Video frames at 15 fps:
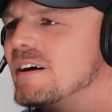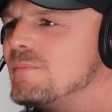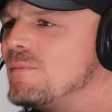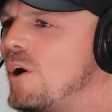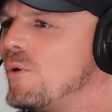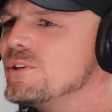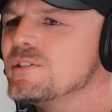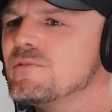
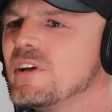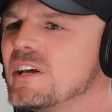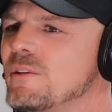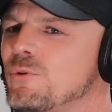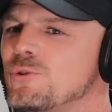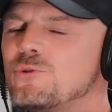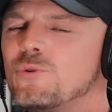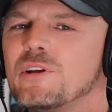Always
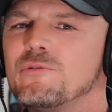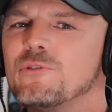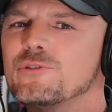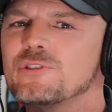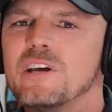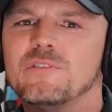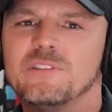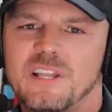available
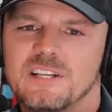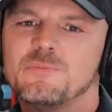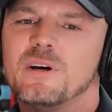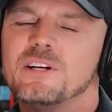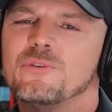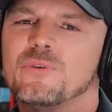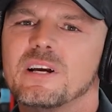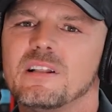24/7. That's
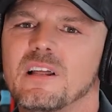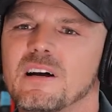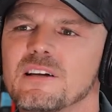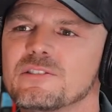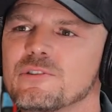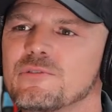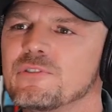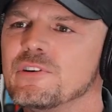my direct
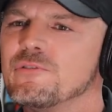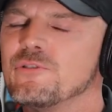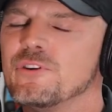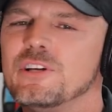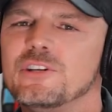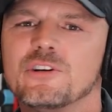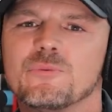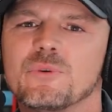line, so feel
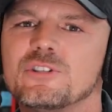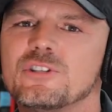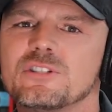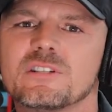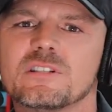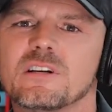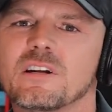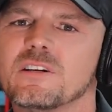free. You can reach
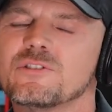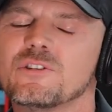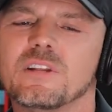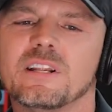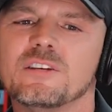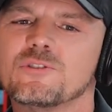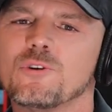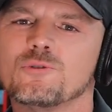us on
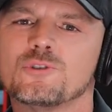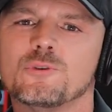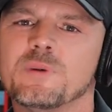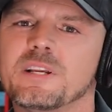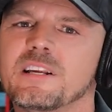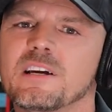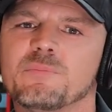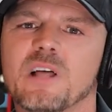any social
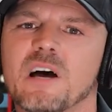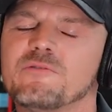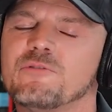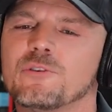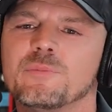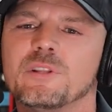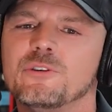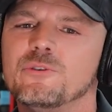media
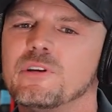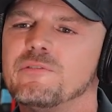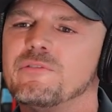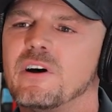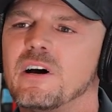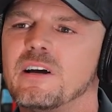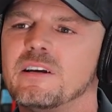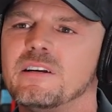platform that you can
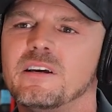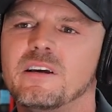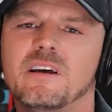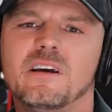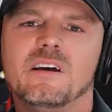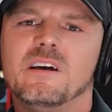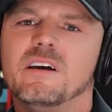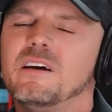find.
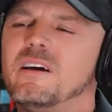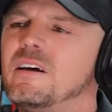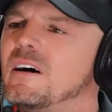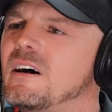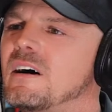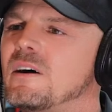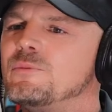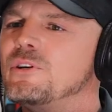
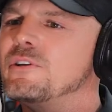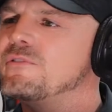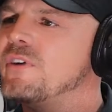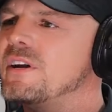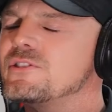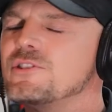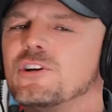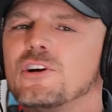You can
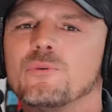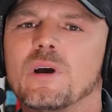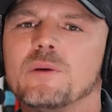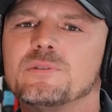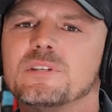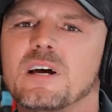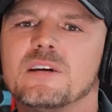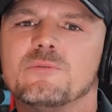find us on our
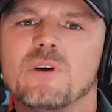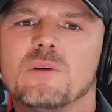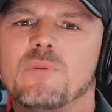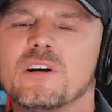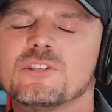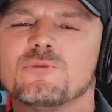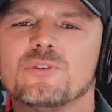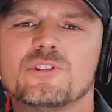website,
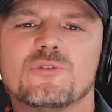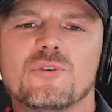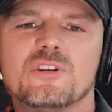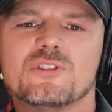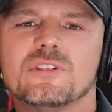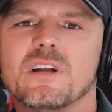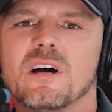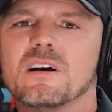
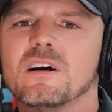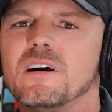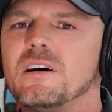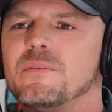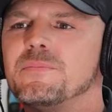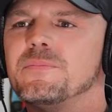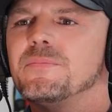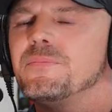
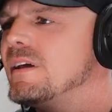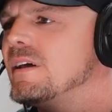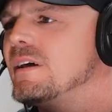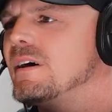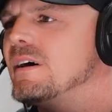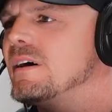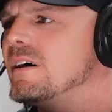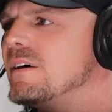redboxrestoration.com.
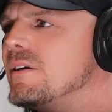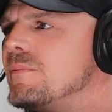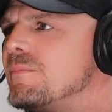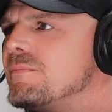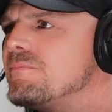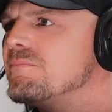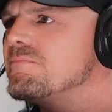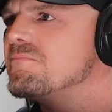I
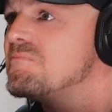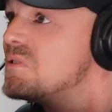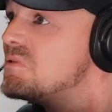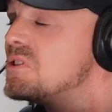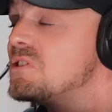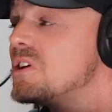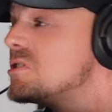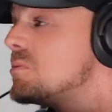think that's